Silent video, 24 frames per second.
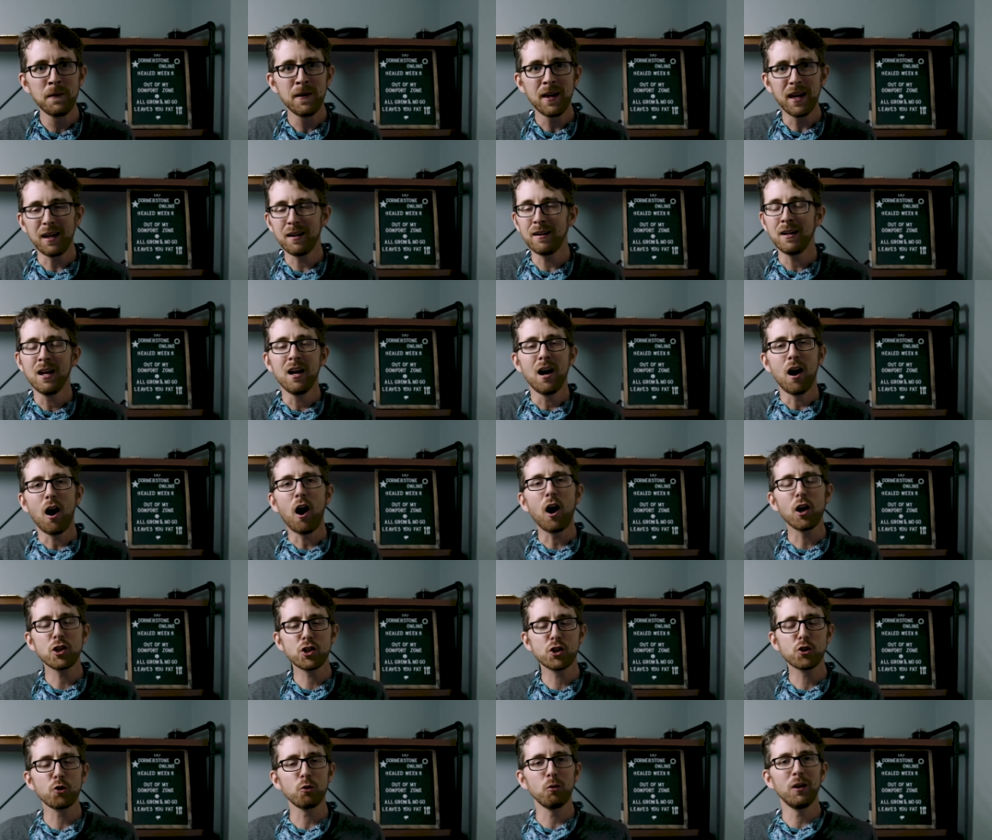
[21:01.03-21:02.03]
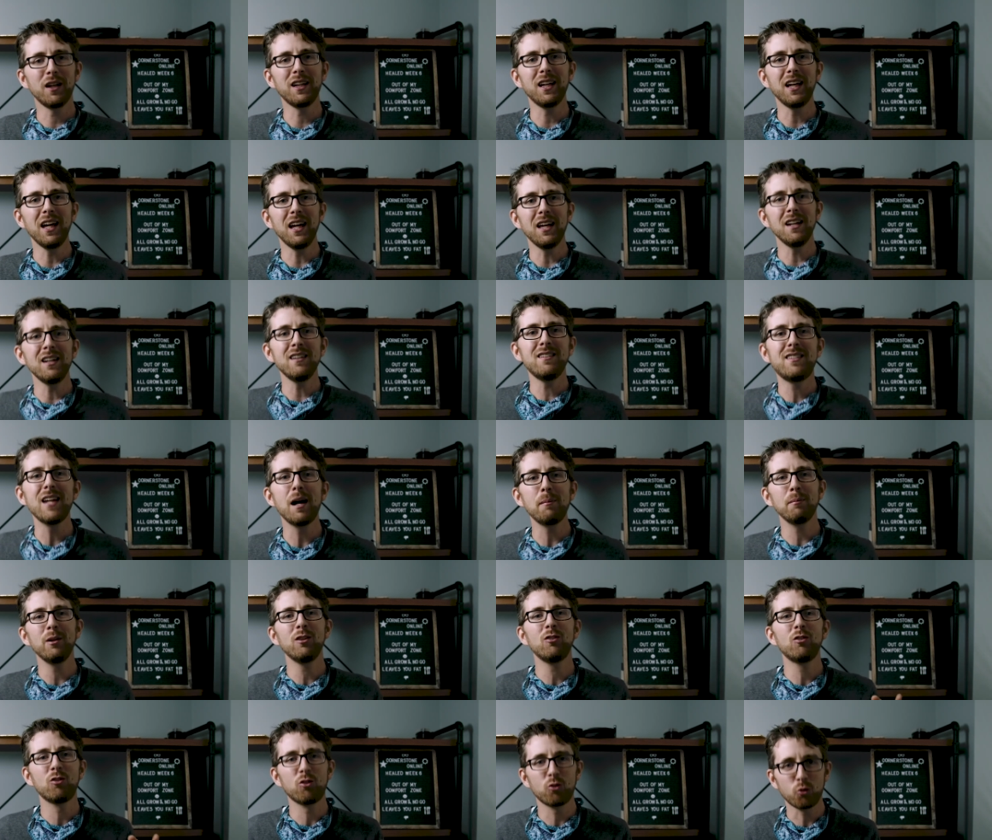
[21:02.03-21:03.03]
and ushering in
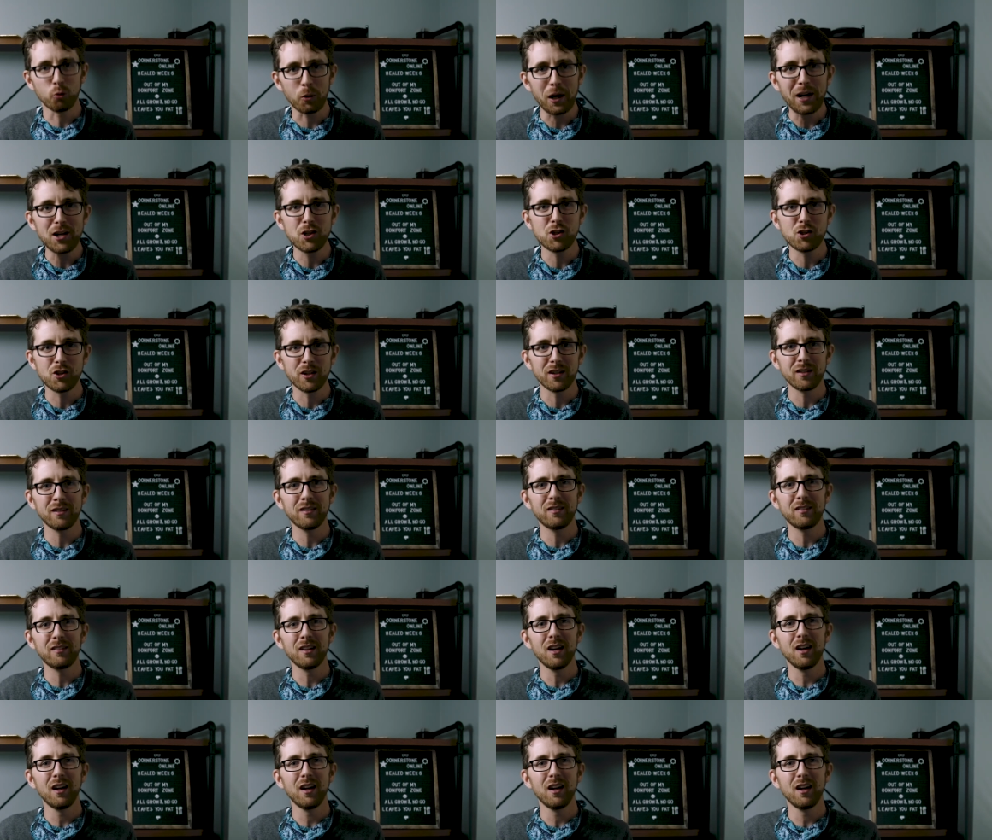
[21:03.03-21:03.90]
demonstrations